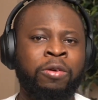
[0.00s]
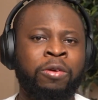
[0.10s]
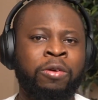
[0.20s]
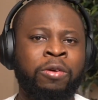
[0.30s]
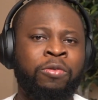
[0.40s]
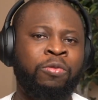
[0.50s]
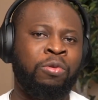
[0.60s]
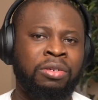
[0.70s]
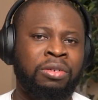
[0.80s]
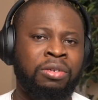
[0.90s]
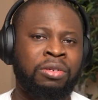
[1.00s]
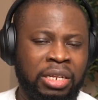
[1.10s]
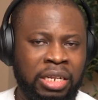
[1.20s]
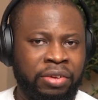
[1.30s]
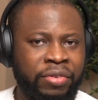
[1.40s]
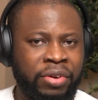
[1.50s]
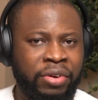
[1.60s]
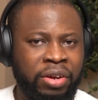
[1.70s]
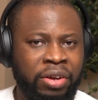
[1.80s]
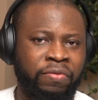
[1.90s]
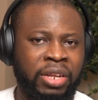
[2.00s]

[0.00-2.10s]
We'll go into the different forms of